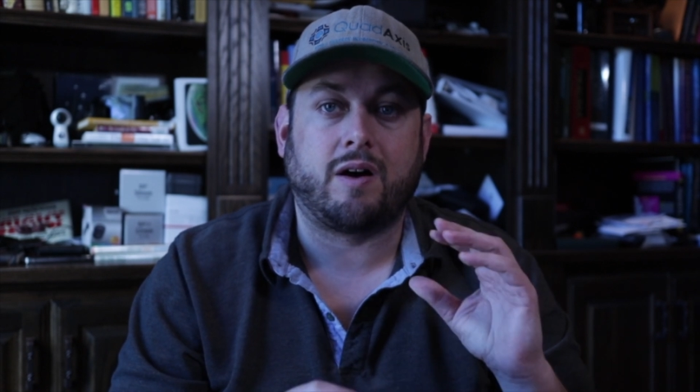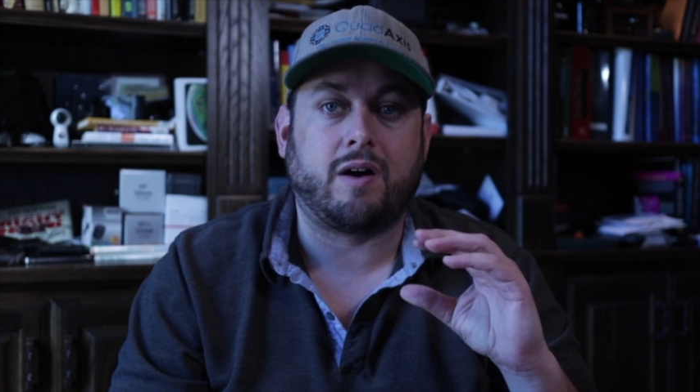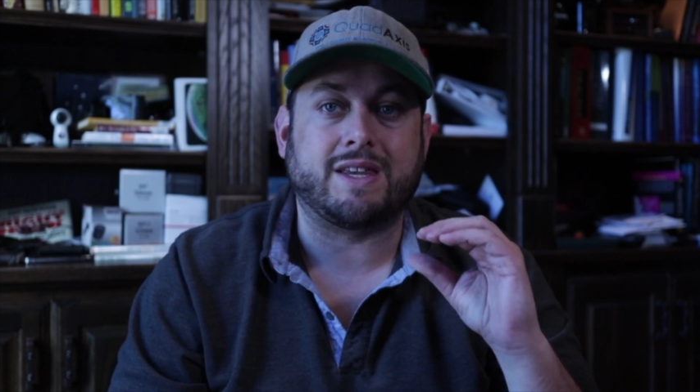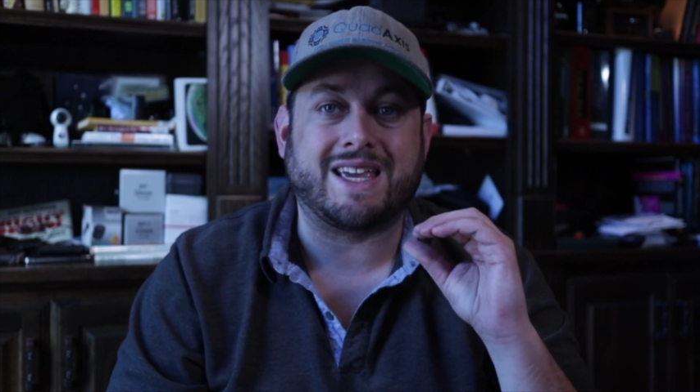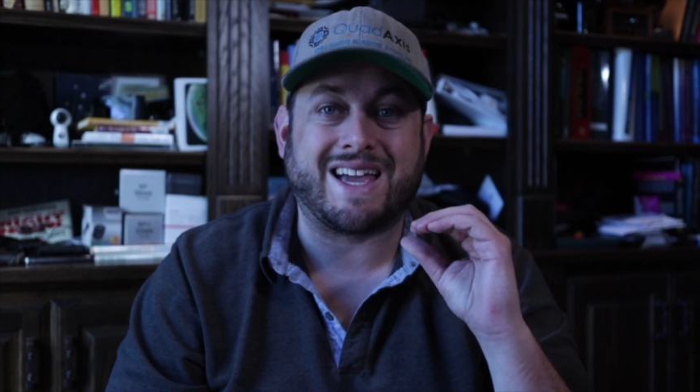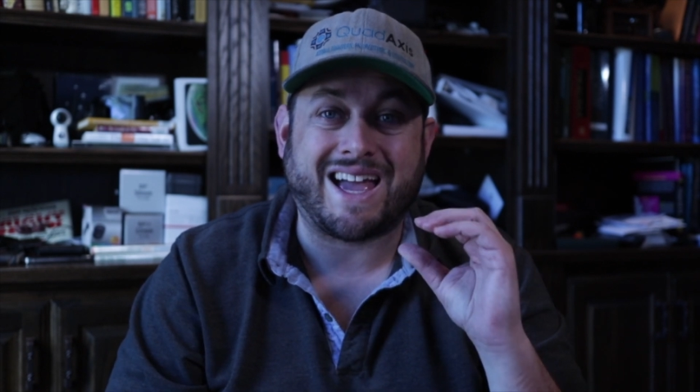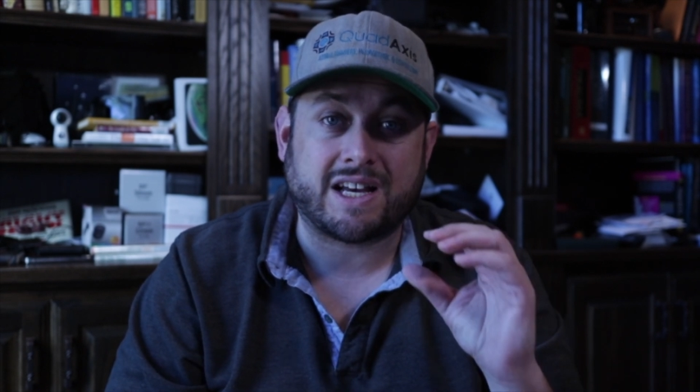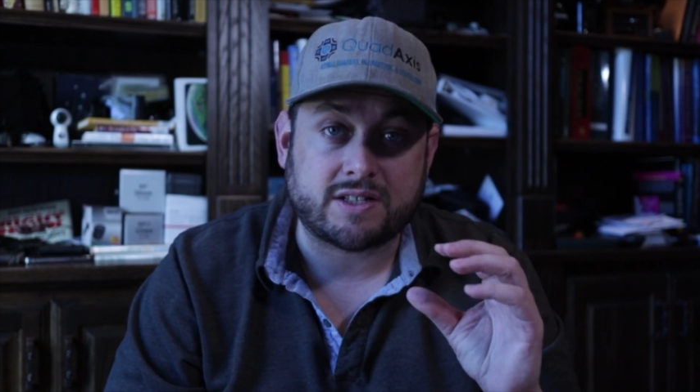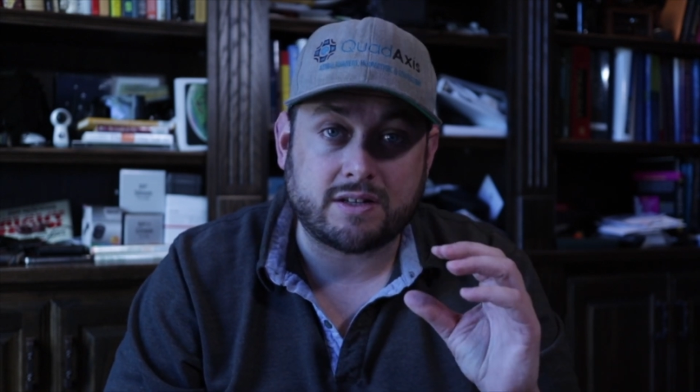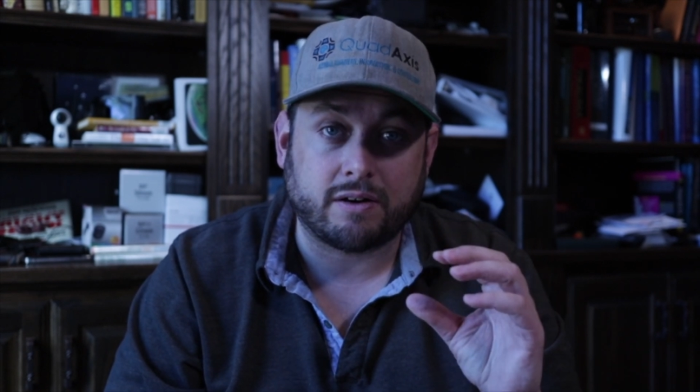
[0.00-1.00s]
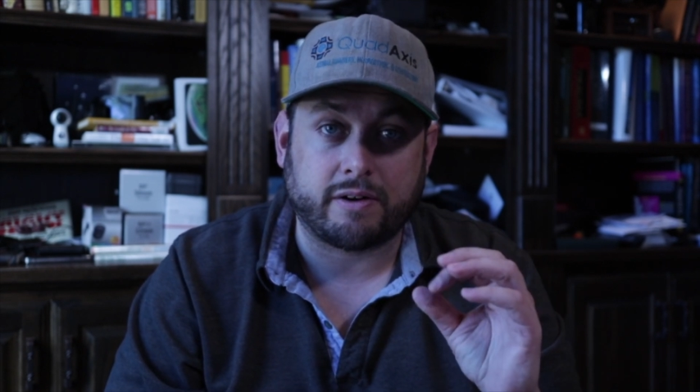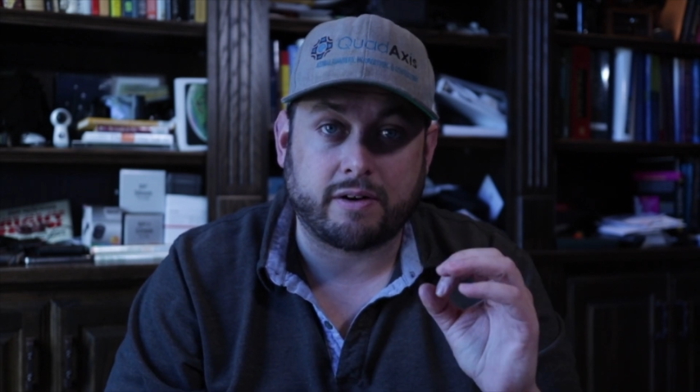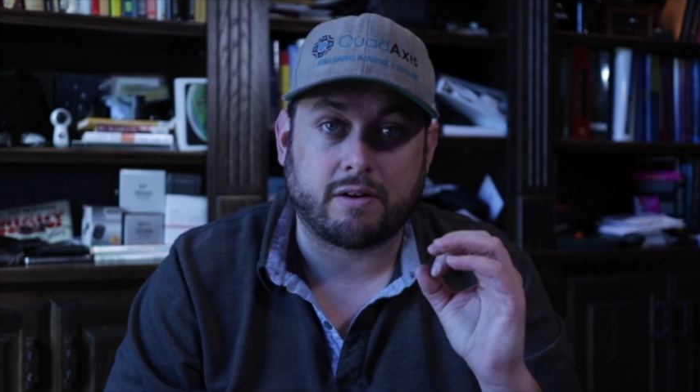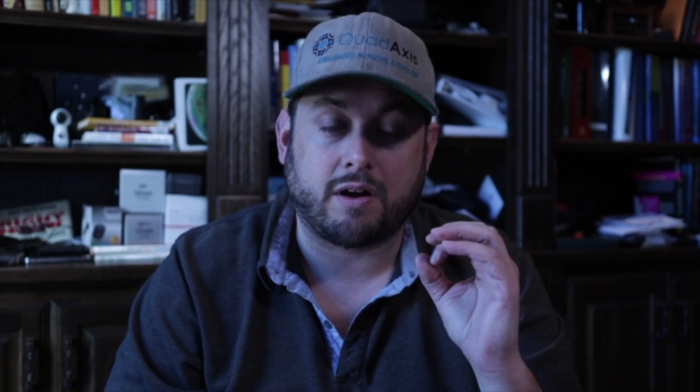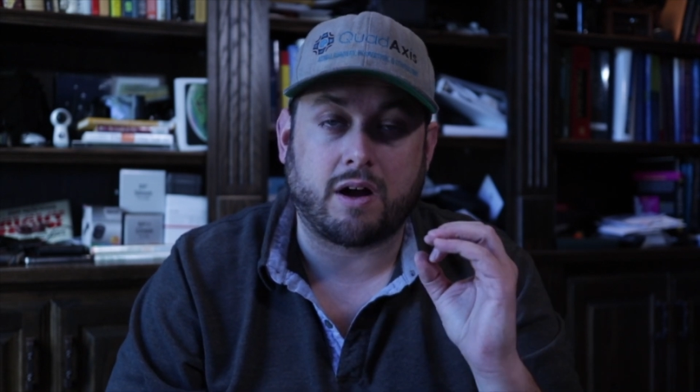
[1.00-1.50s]
on the
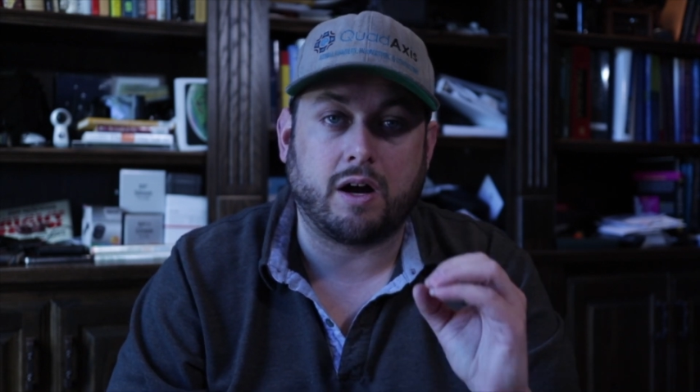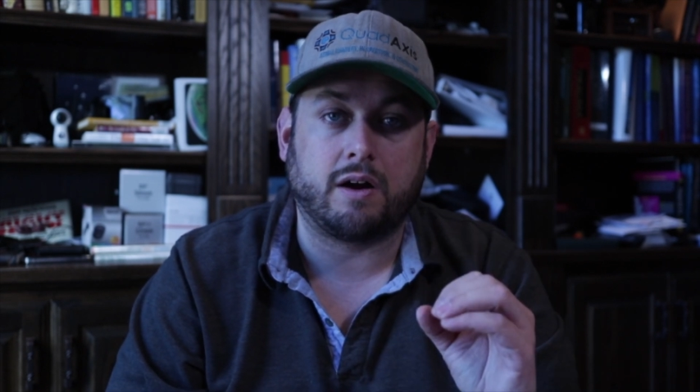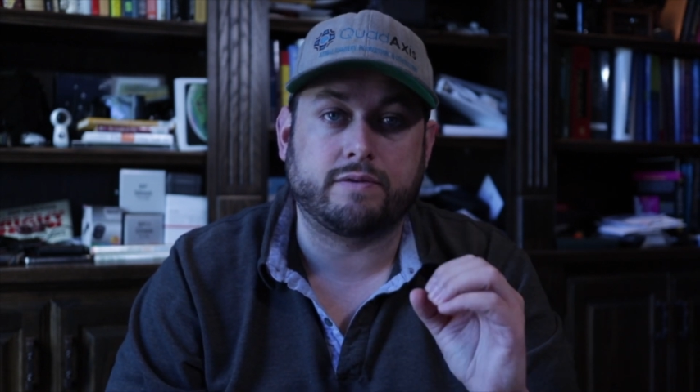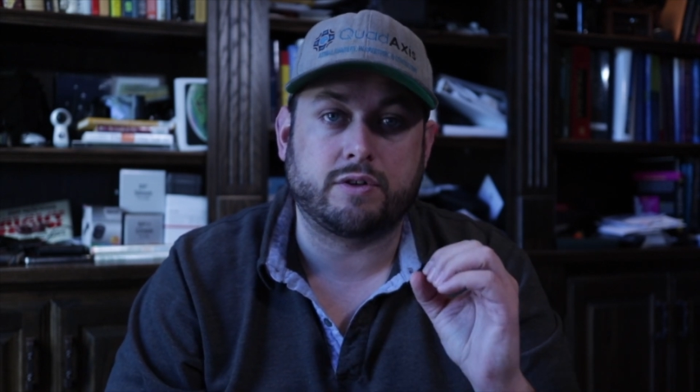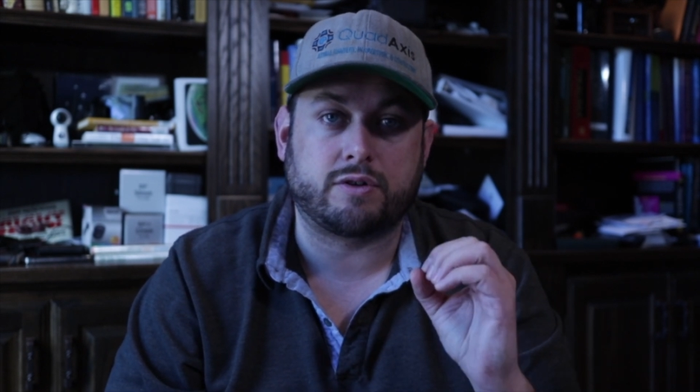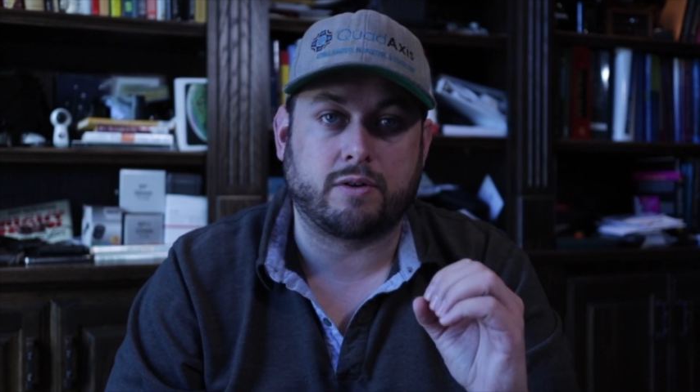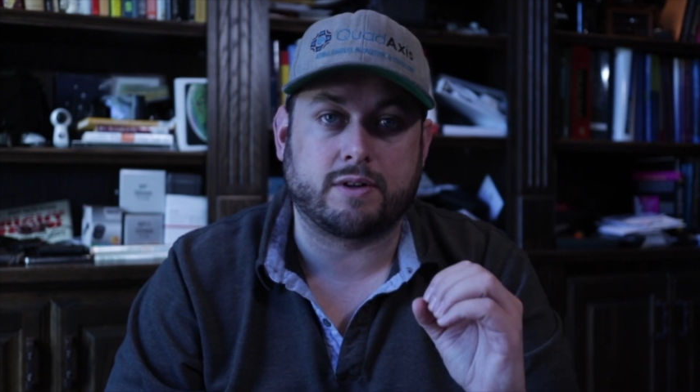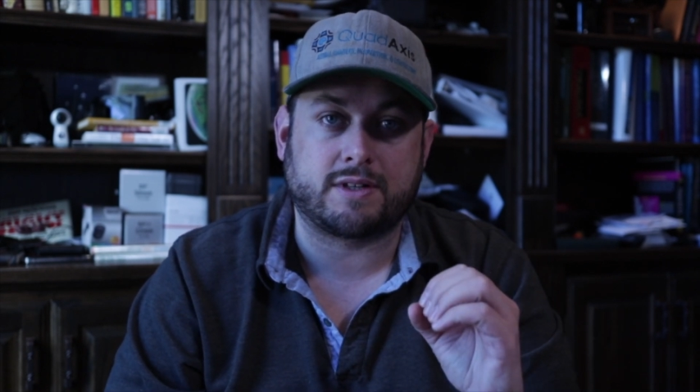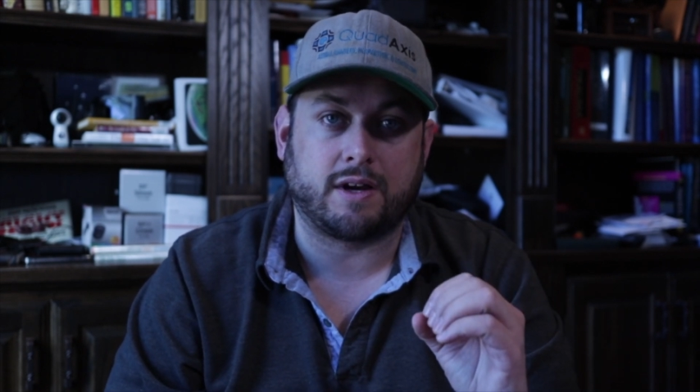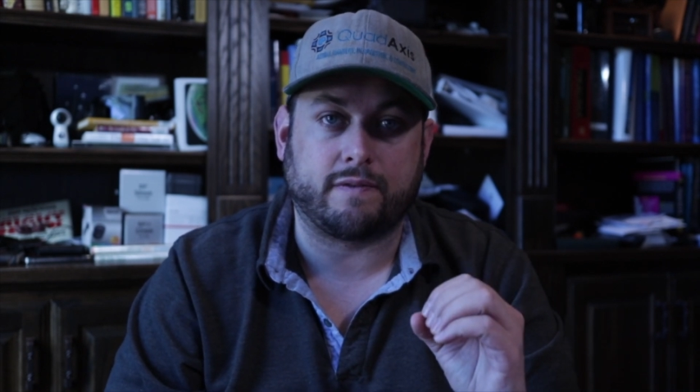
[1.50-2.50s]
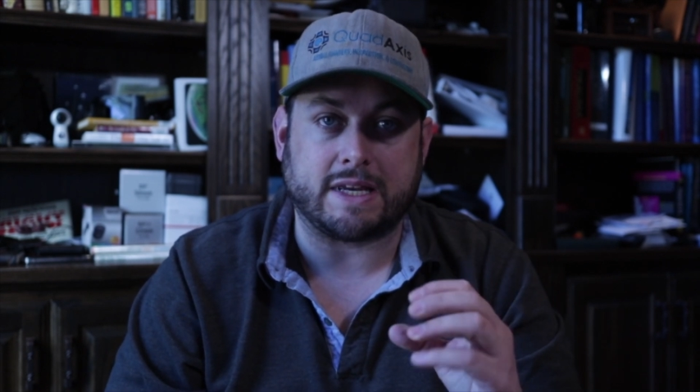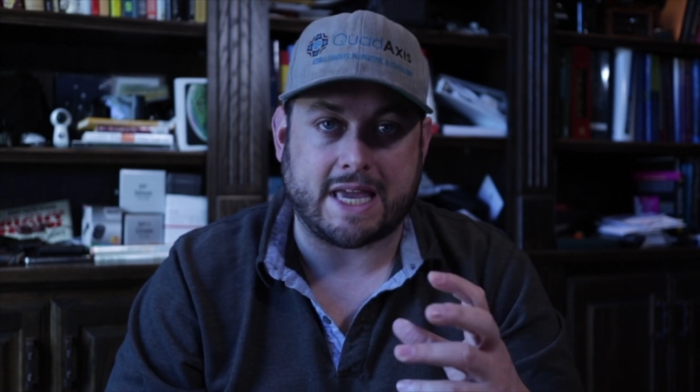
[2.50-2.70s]
exterior of the drone itself.